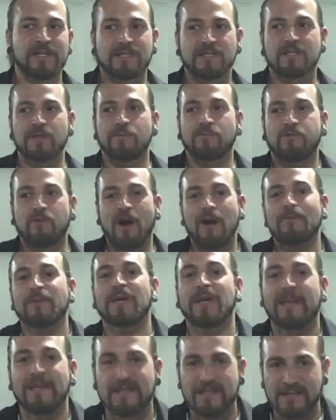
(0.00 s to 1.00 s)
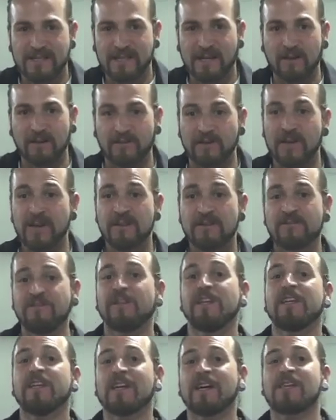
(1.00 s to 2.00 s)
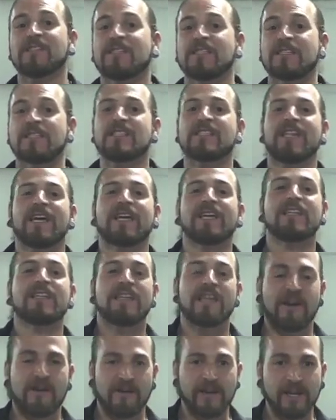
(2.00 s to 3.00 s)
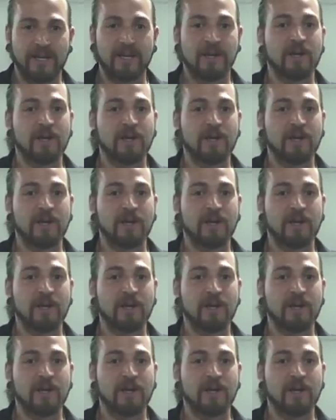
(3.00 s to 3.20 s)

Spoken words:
is to propagate itself. Feeding us is secondary.